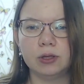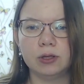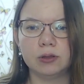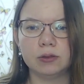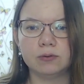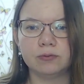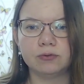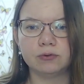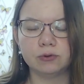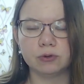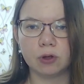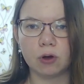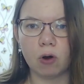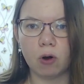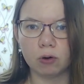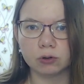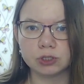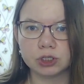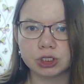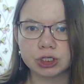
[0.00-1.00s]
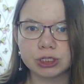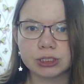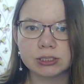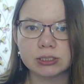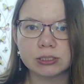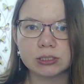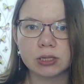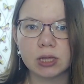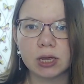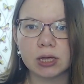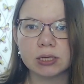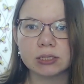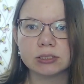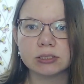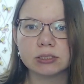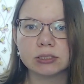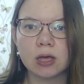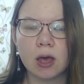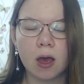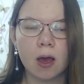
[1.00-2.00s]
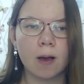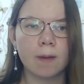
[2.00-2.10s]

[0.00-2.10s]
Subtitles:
in full consciousness,